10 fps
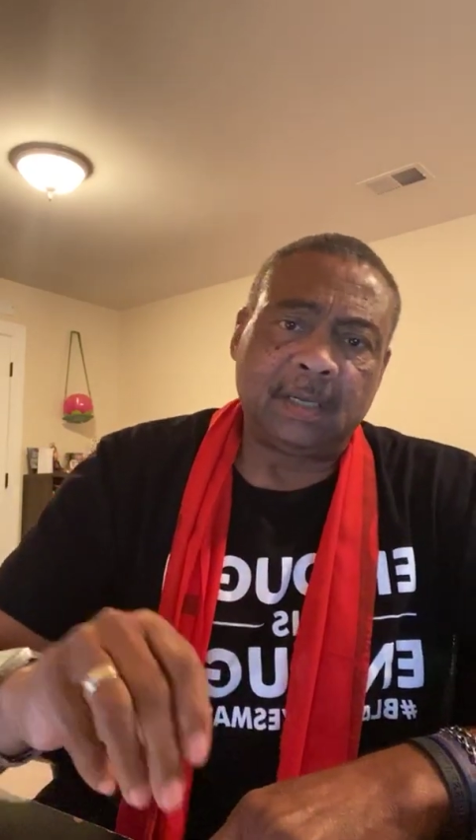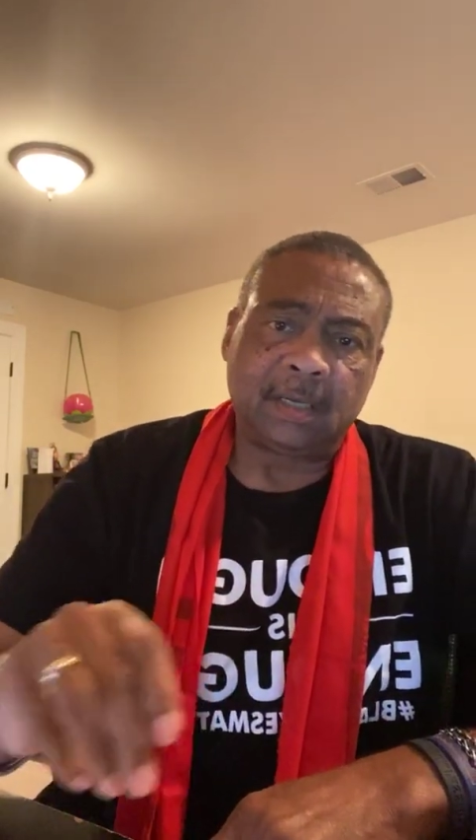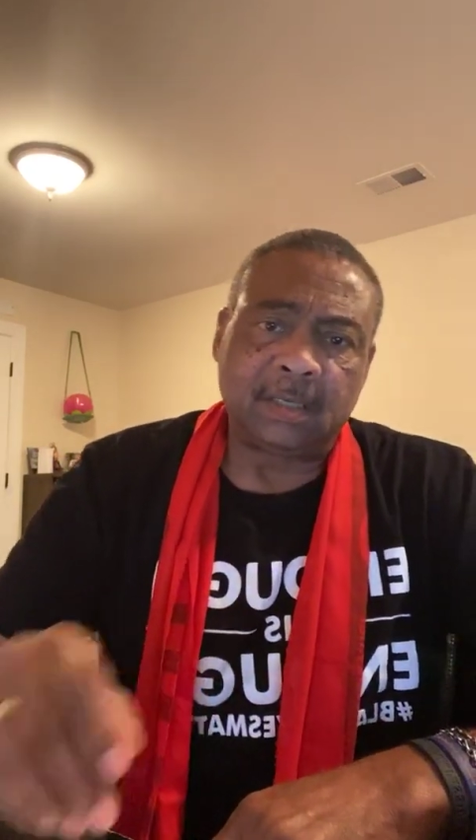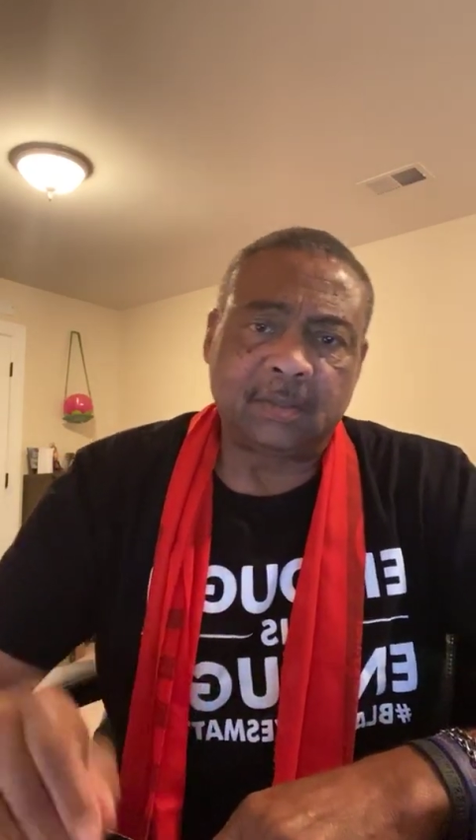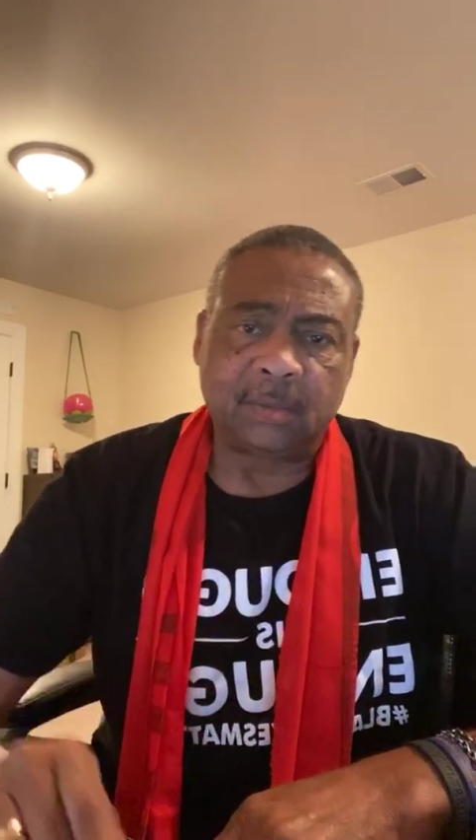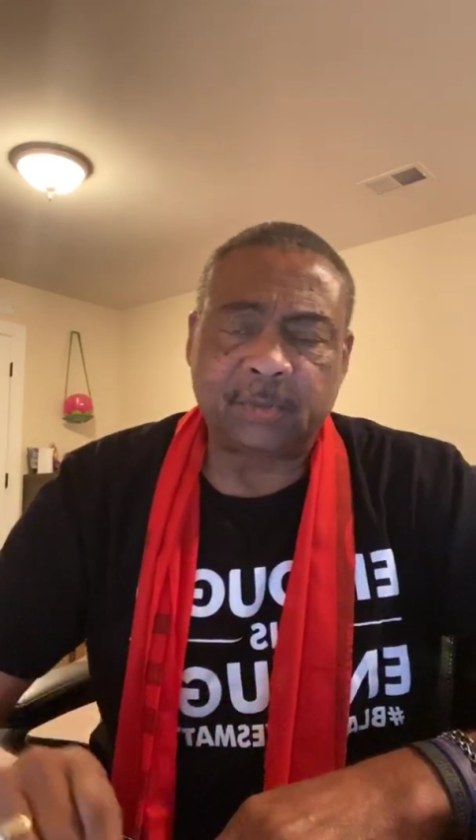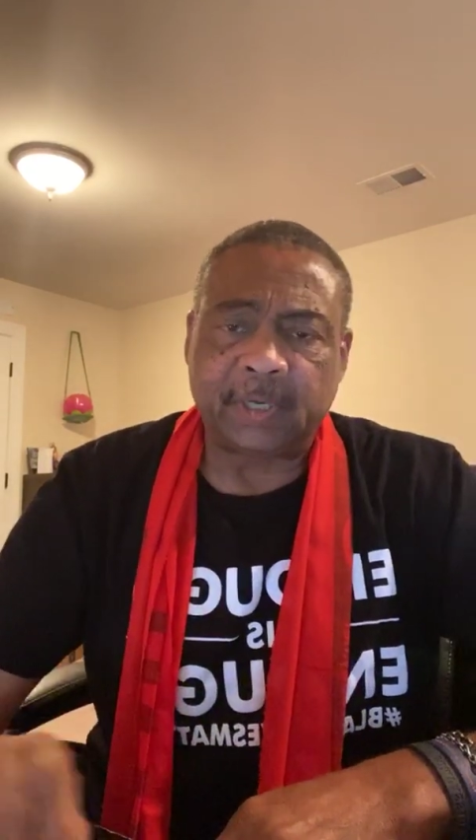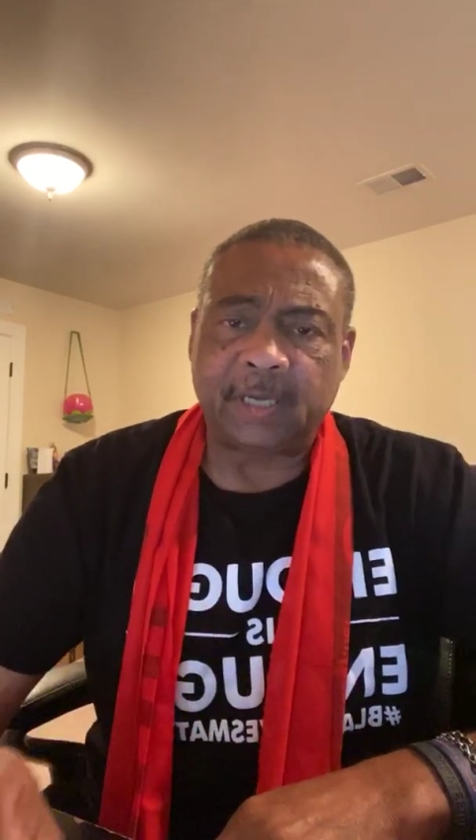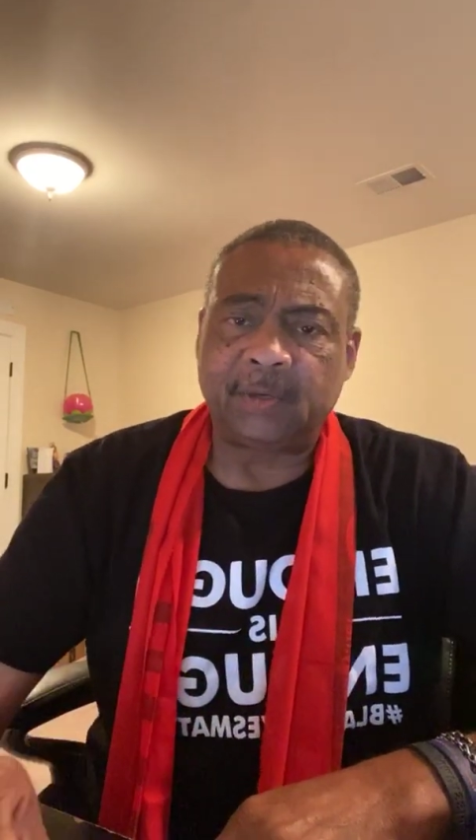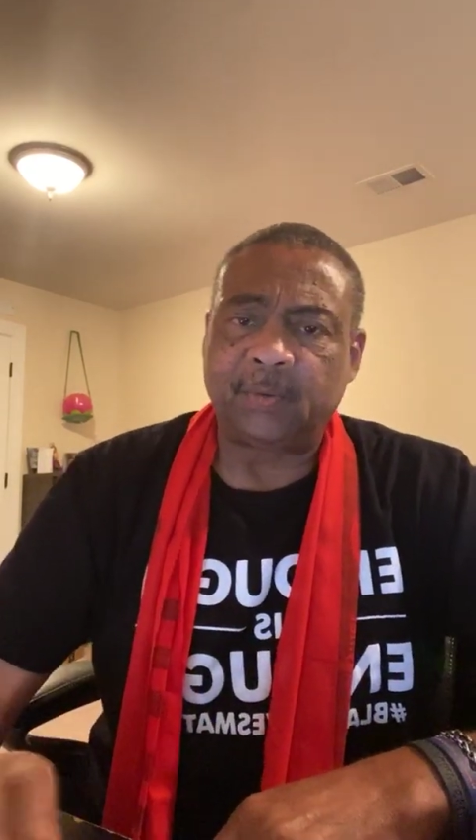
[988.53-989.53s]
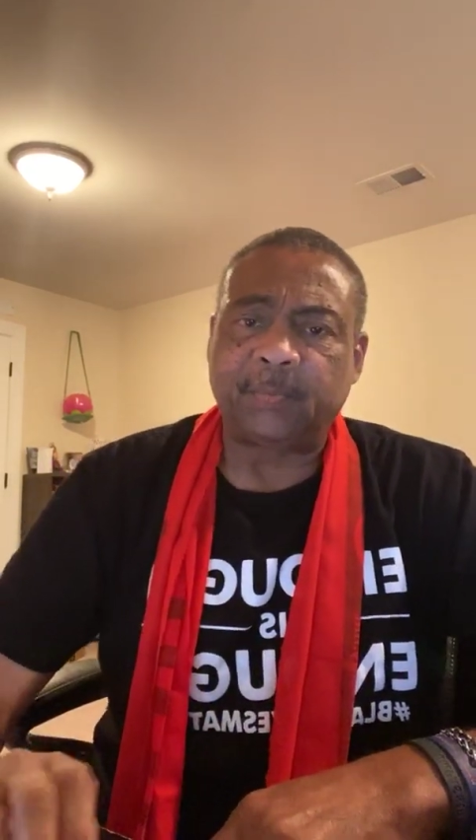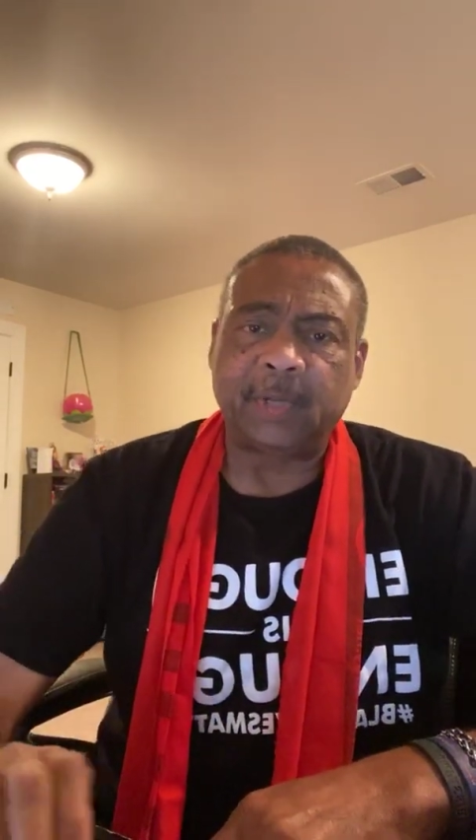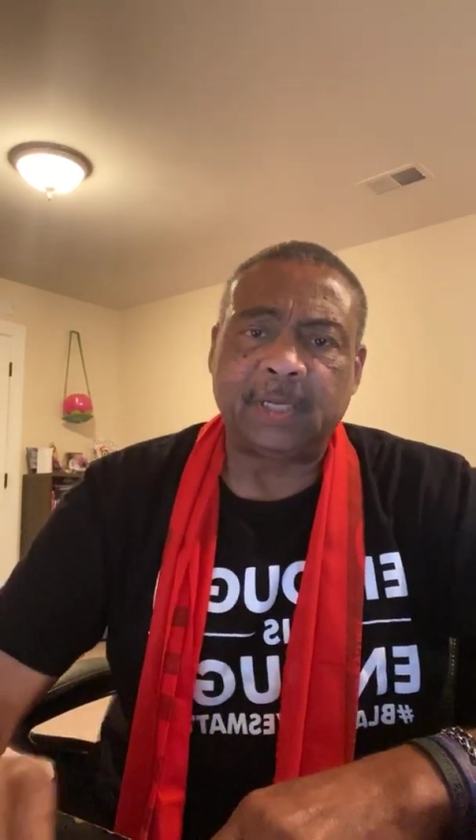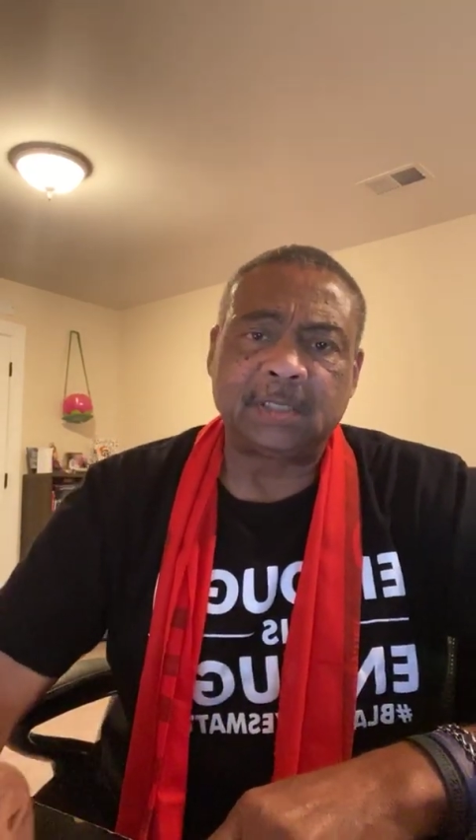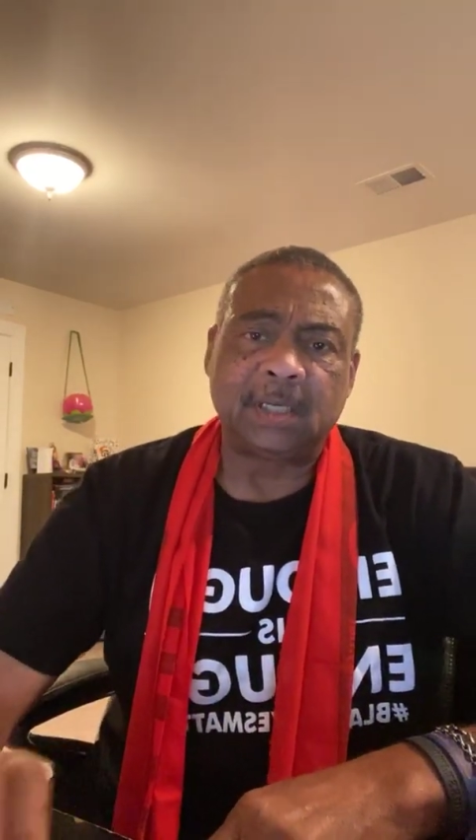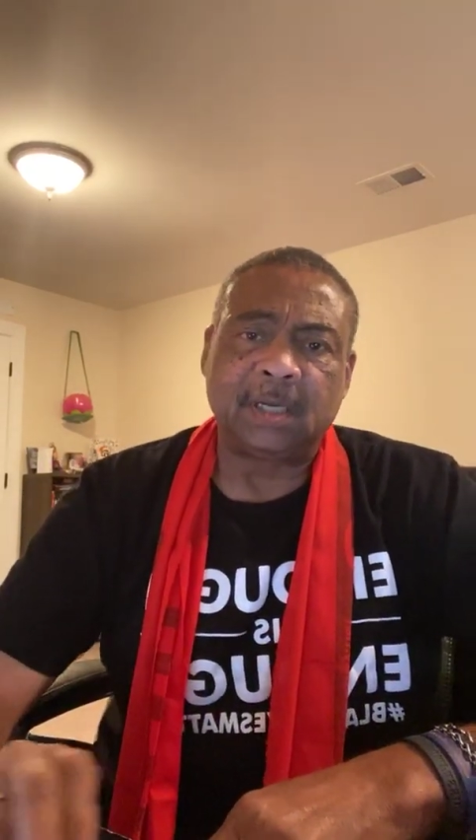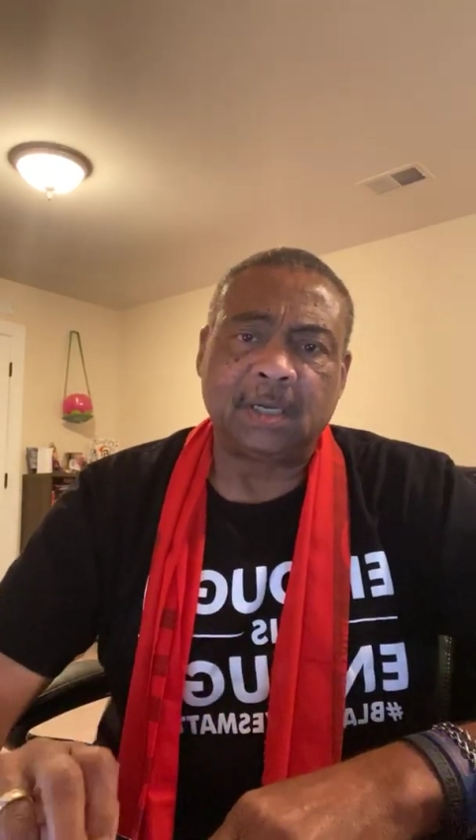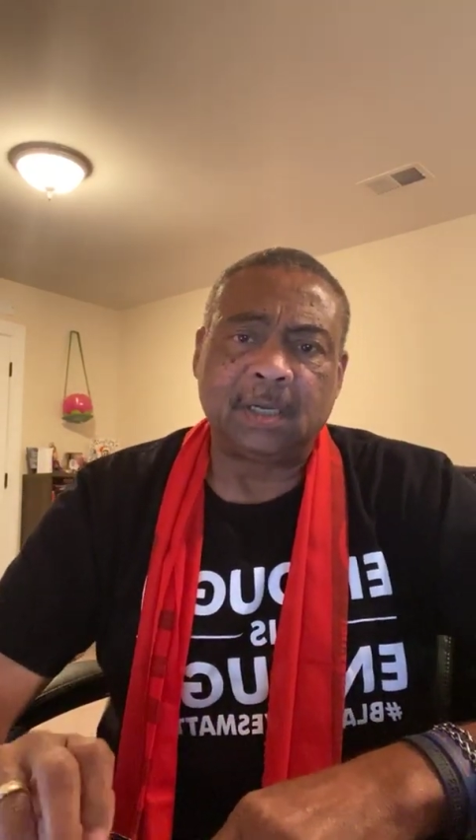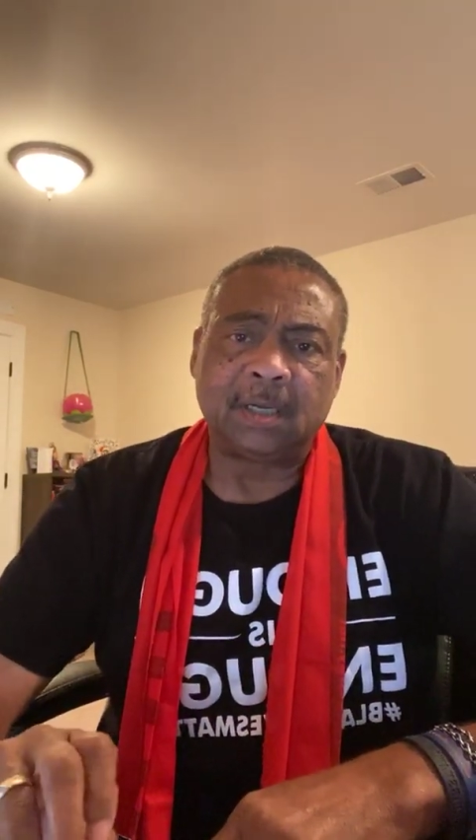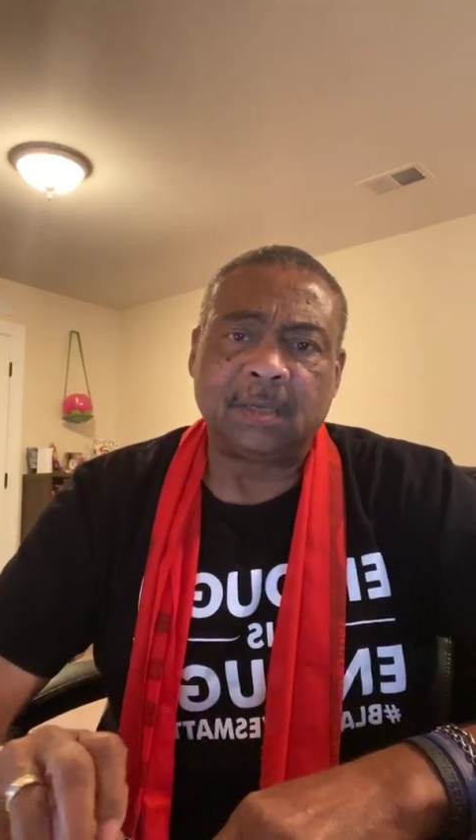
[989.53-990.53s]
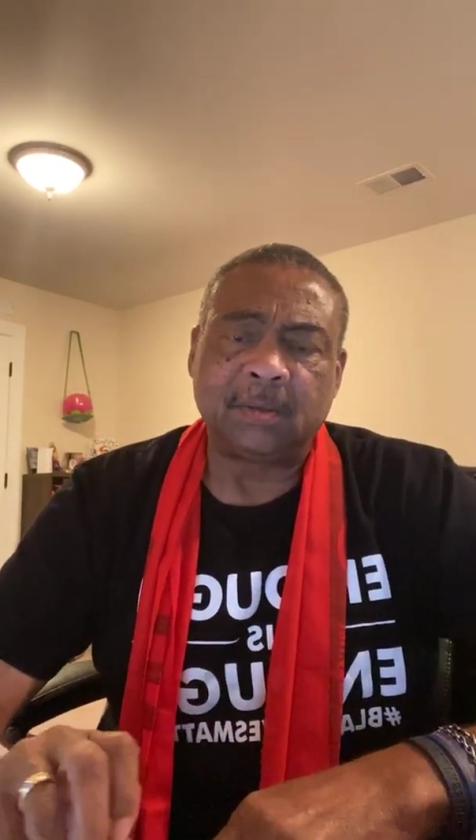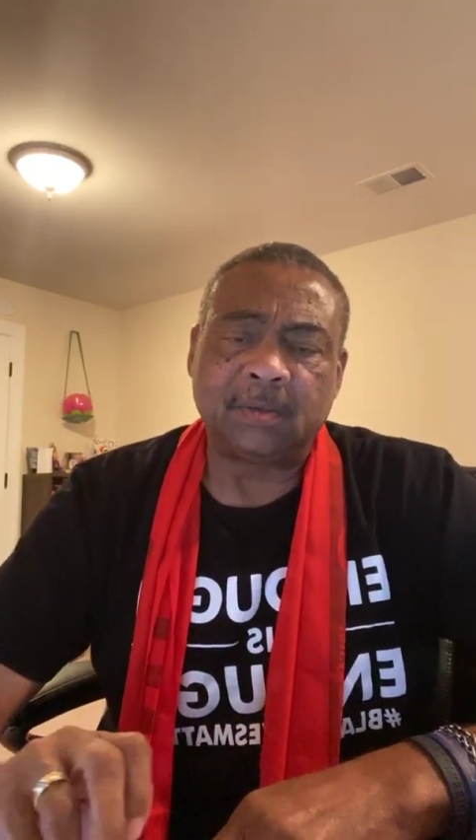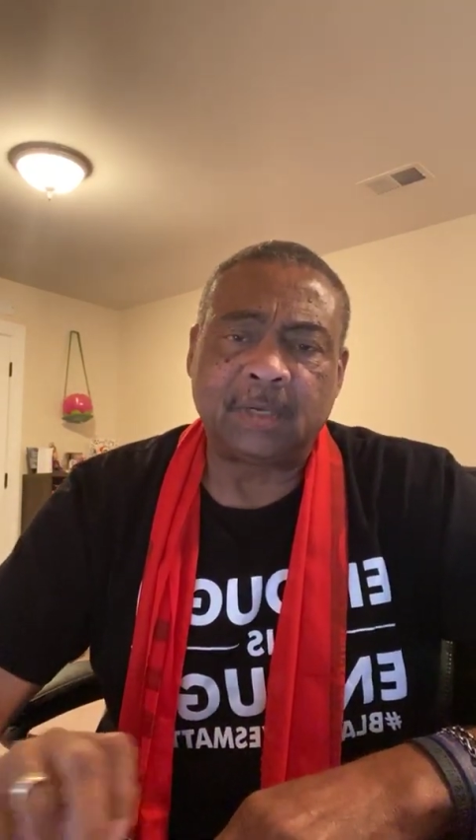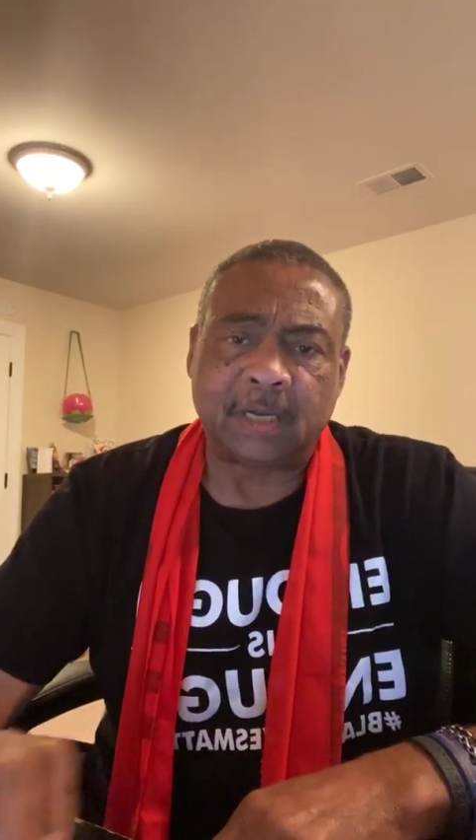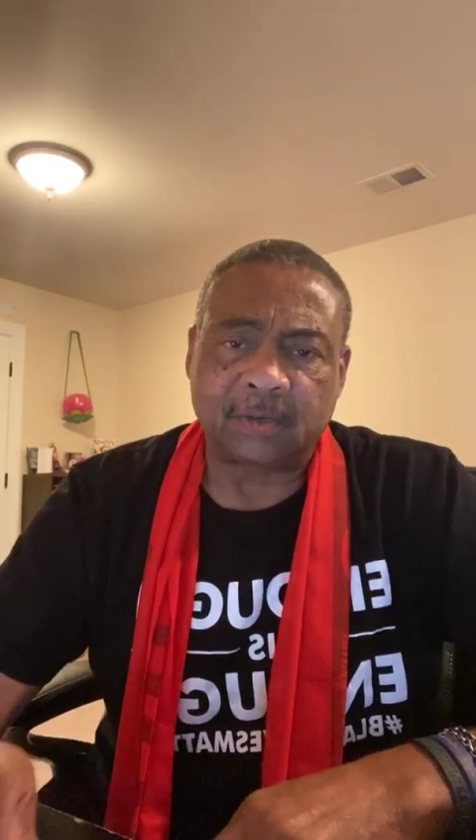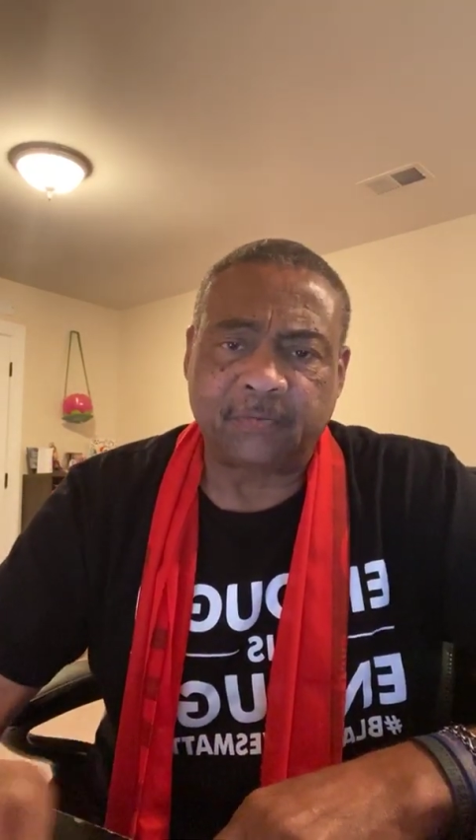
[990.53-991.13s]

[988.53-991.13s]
Trump tried to replace Dr.